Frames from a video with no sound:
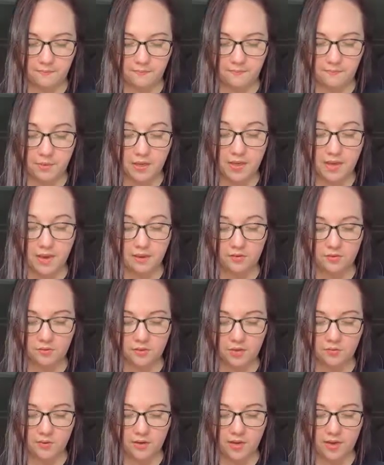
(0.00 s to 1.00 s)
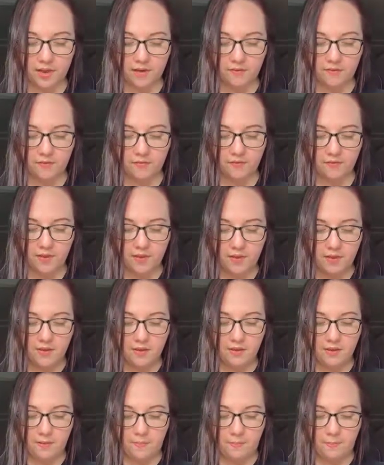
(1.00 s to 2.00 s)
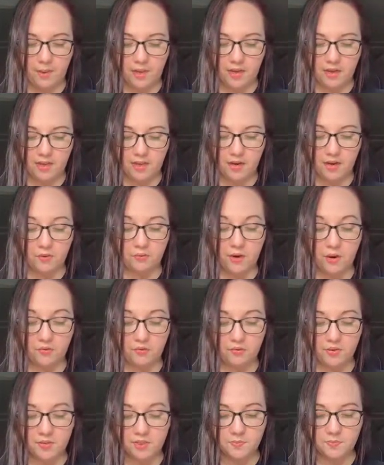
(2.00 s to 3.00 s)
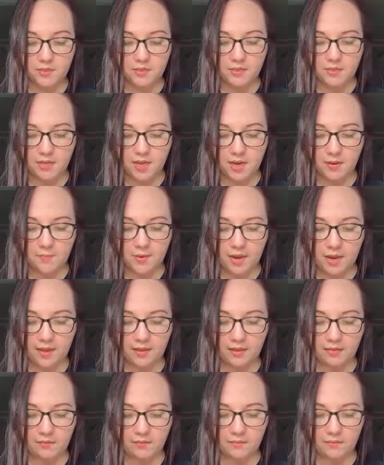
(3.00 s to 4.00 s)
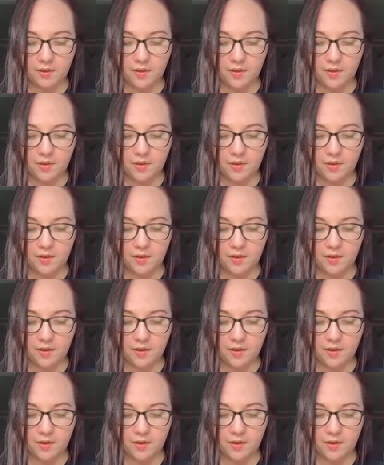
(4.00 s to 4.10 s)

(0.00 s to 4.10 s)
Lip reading: But yeah, so you want to have mannequin around Christmas time. I